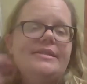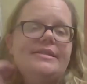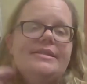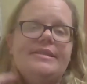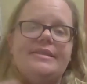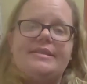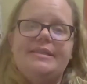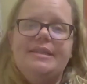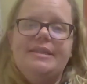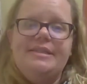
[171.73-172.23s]

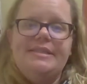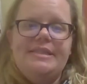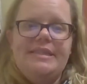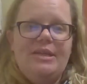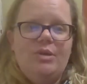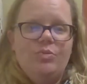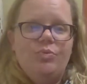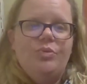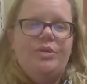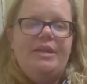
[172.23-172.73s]
Since
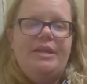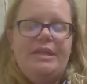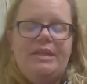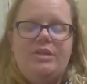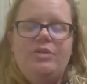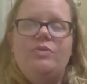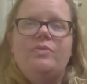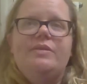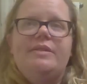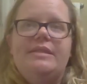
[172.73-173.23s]
Tennessee really
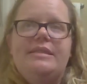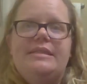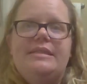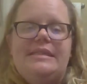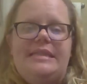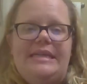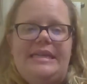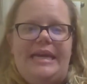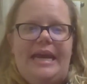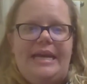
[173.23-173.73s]
uses
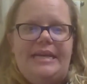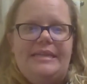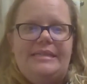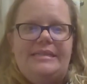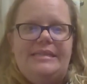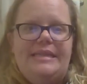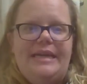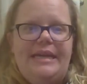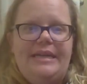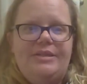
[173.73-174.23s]
the
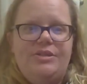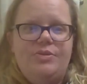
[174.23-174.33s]
ACA